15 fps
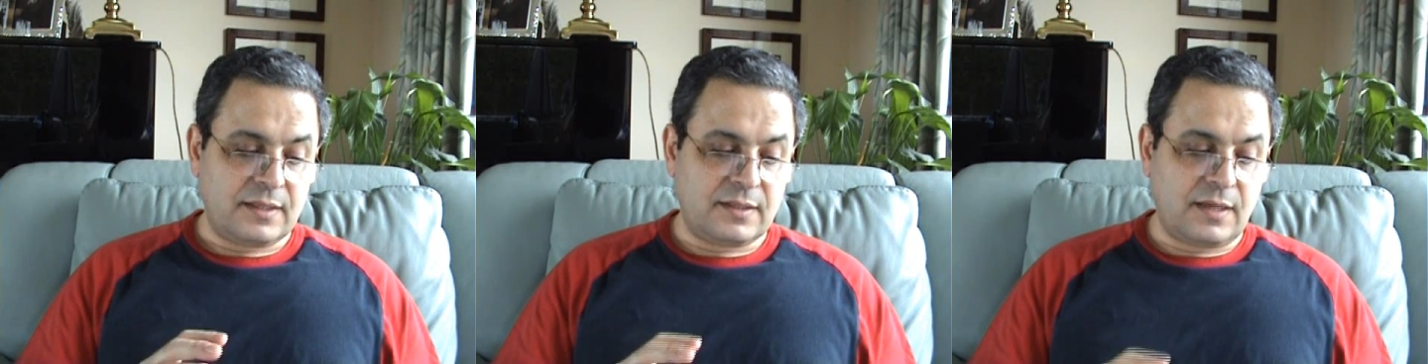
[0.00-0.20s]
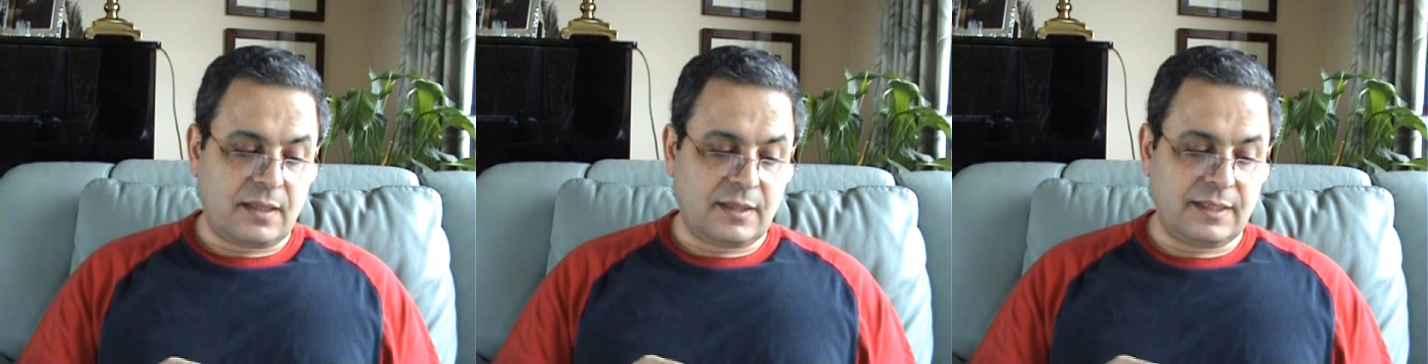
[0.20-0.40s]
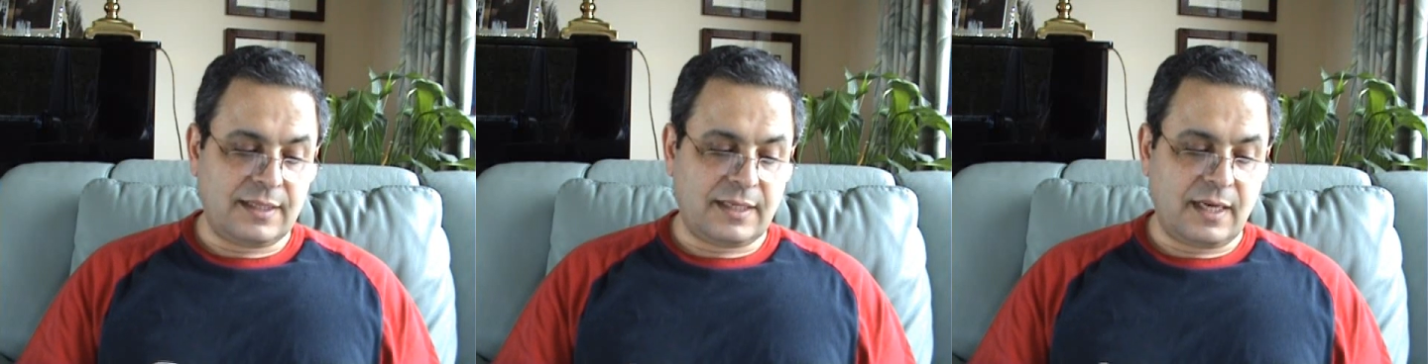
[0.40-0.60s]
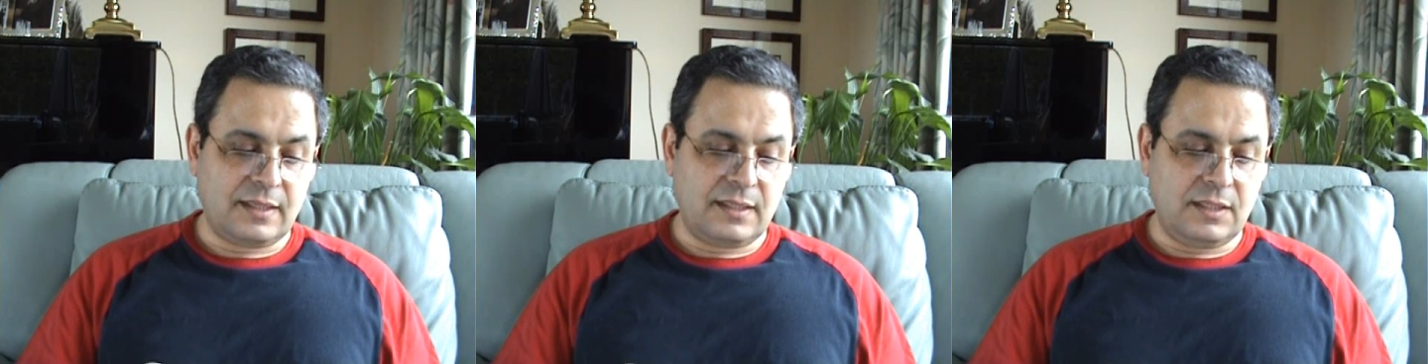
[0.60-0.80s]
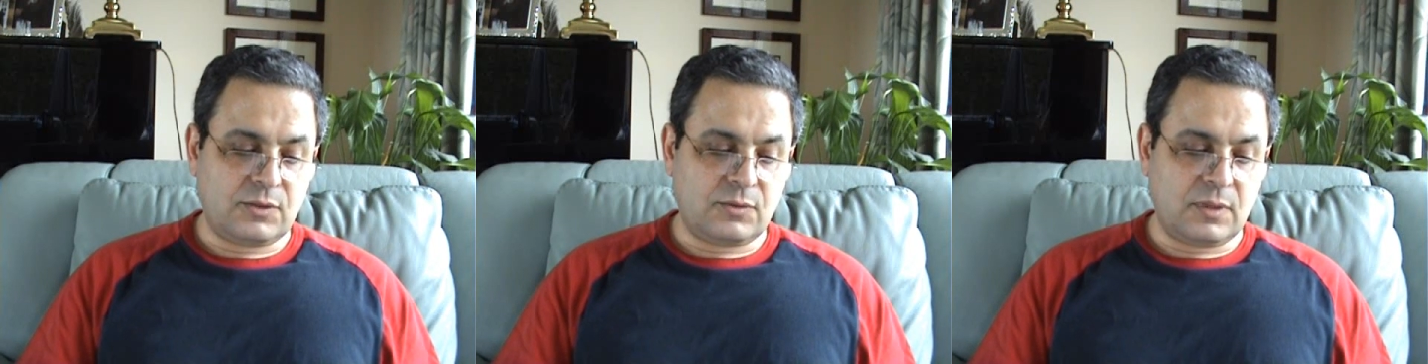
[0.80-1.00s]
Nothing
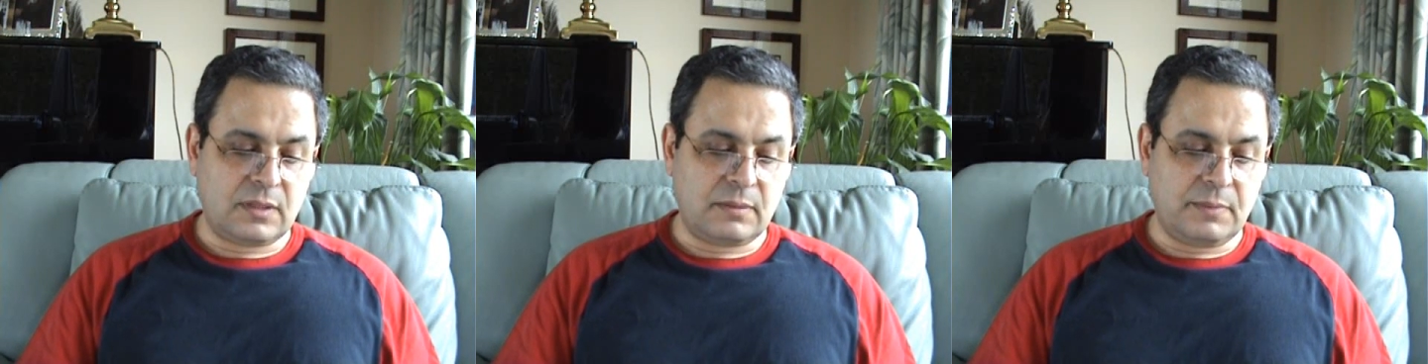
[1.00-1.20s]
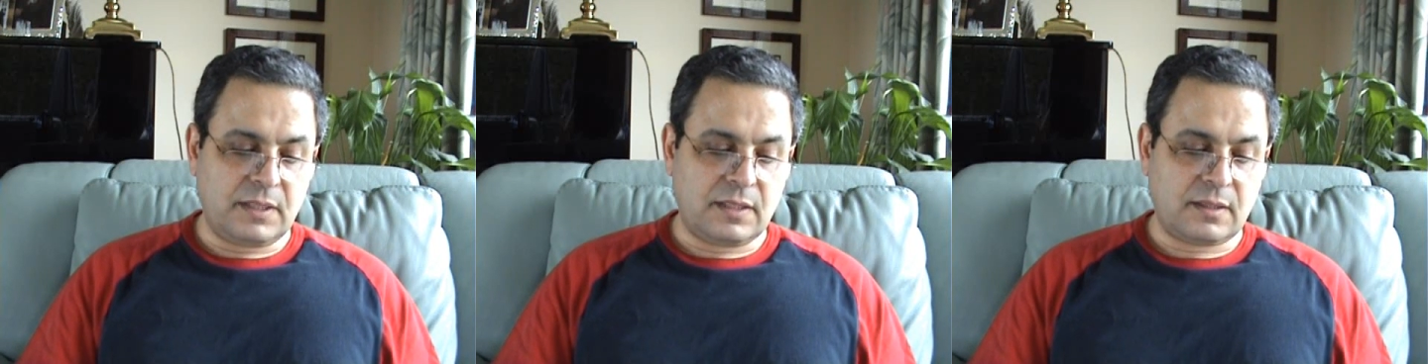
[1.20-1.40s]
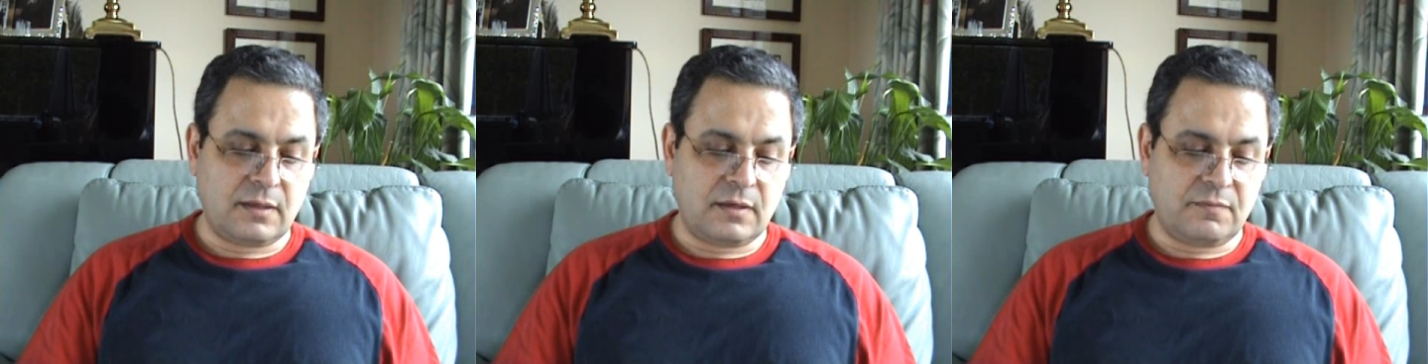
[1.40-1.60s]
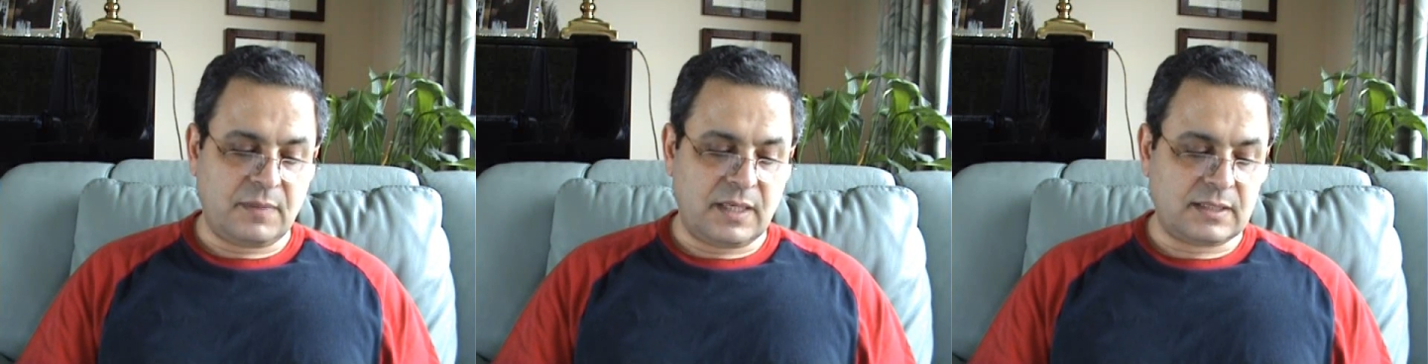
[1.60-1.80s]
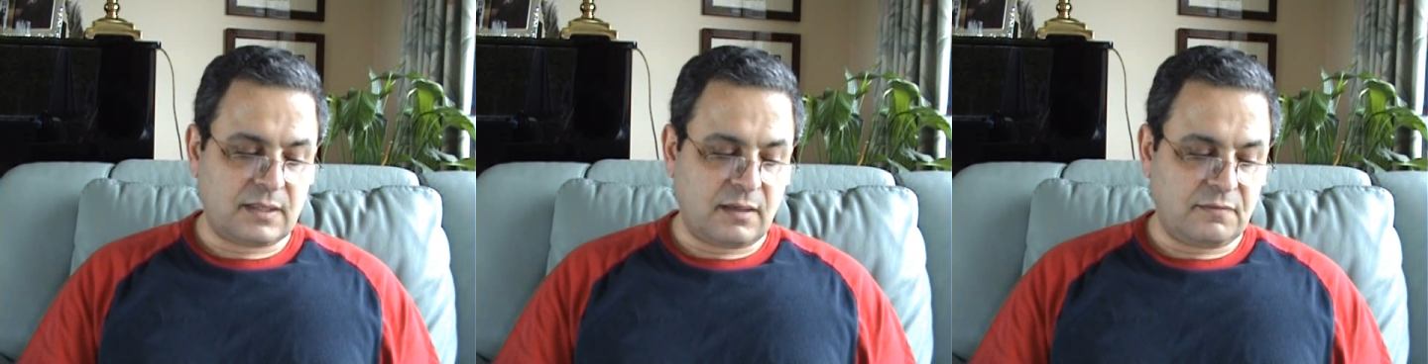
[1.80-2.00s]
can equal the miracle of
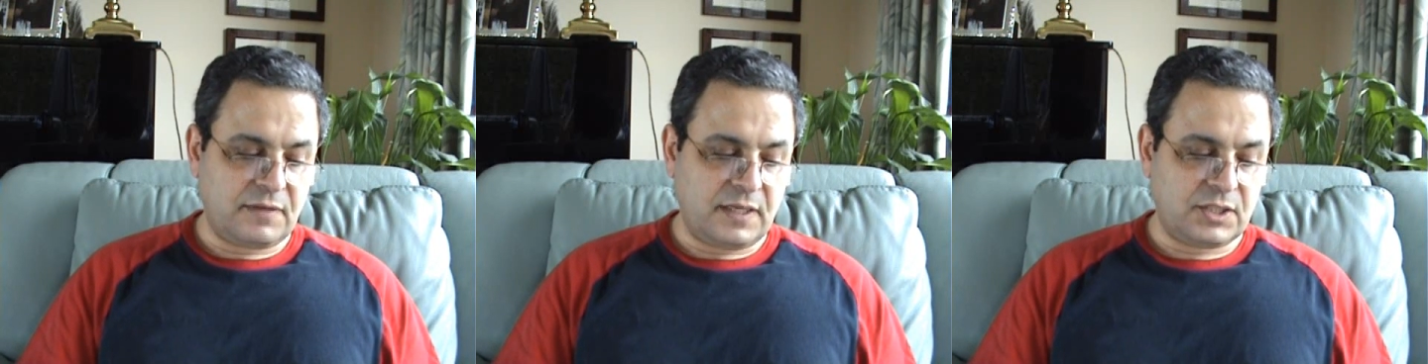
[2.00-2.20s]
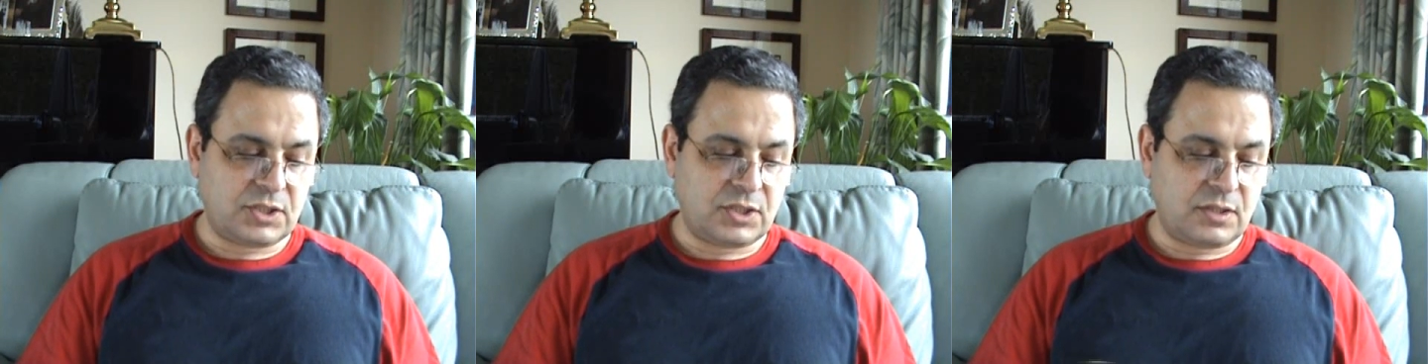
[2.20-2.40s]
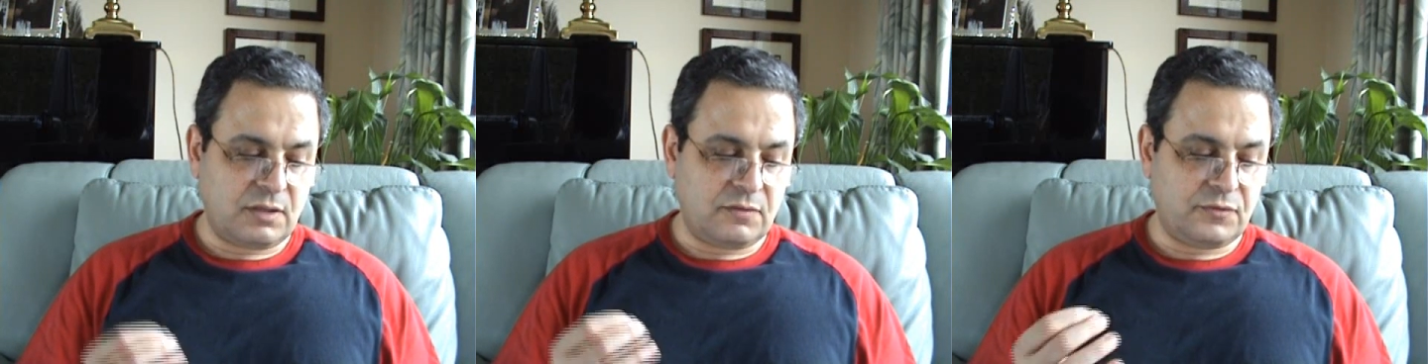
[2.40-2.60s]
my salvation.